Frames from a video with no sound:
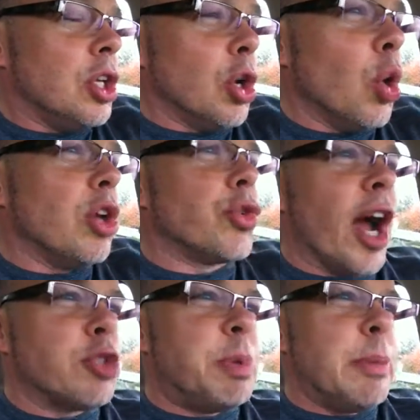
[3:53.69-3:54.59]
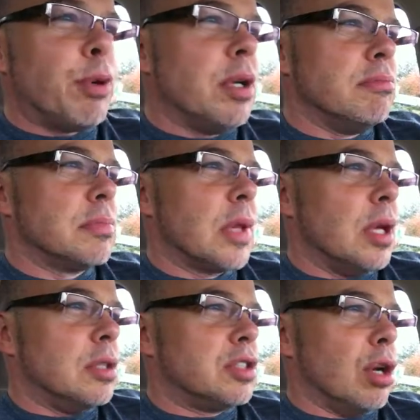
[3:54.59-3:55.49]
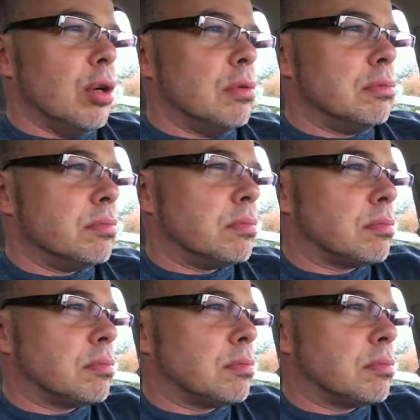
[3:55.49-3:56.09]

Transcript: you know what drives people to